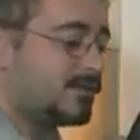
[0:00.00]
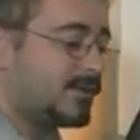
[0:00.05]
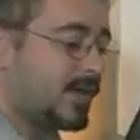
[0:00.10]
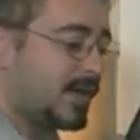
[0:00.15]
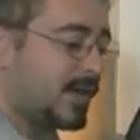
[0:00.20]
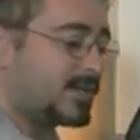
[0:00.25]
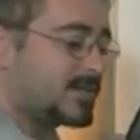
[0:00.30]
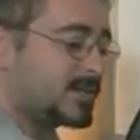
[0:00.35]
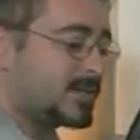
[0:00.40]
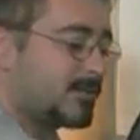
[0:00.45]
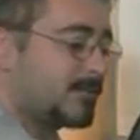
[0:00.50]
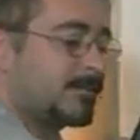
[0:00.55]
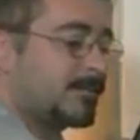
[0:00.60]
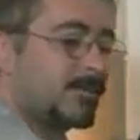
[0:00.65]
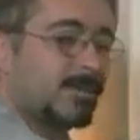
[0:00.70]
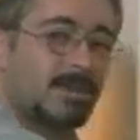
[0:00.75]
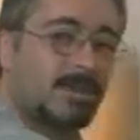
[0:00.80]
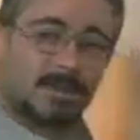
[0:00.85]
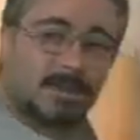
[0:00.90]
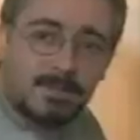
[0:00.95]
fact
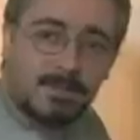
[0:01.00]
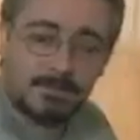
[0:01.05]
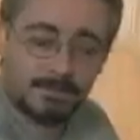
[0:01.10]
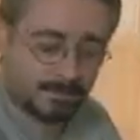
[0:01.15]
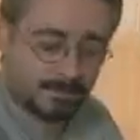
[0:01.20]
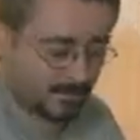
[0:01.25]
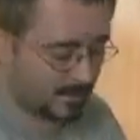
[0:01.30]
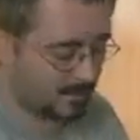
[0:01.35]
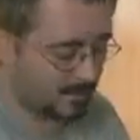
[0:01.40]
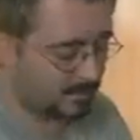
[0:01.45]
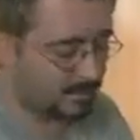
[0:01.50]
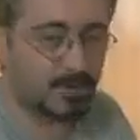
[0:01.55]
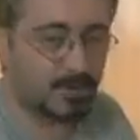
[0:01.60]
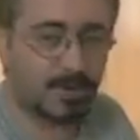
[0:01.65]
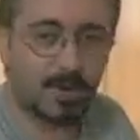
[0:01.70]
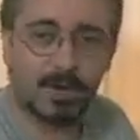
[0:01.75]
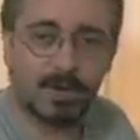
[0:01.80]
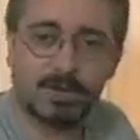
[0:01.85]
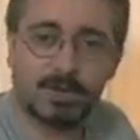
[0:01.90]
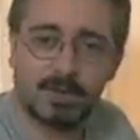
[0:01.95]

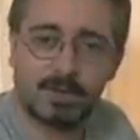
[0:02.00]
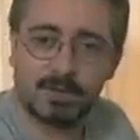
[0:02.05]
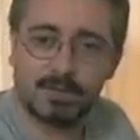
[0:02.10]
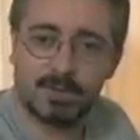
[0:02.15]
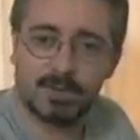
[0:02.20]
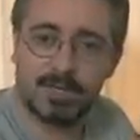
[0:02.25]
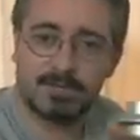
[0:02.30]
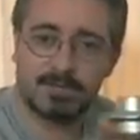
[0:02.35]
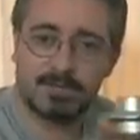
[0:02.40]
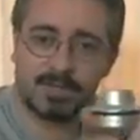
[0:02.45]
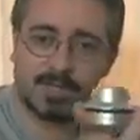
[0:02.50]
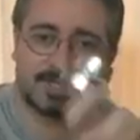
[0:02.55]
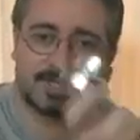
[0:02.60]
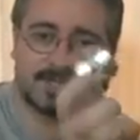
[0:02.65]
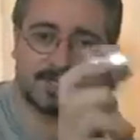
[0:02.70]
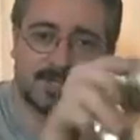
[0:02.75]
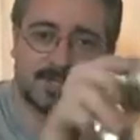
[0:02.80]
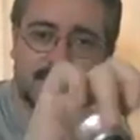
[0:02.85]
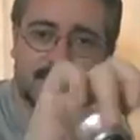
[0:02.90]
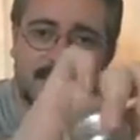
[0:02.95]
put on whatever
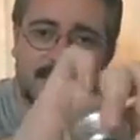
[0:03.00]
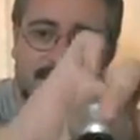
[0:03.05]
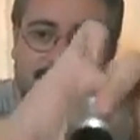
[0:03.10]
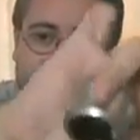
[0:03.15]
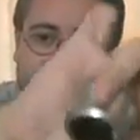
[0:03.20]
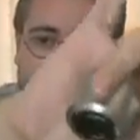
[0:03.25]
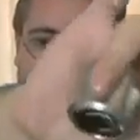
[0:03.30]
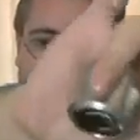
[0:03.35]
lenses you like.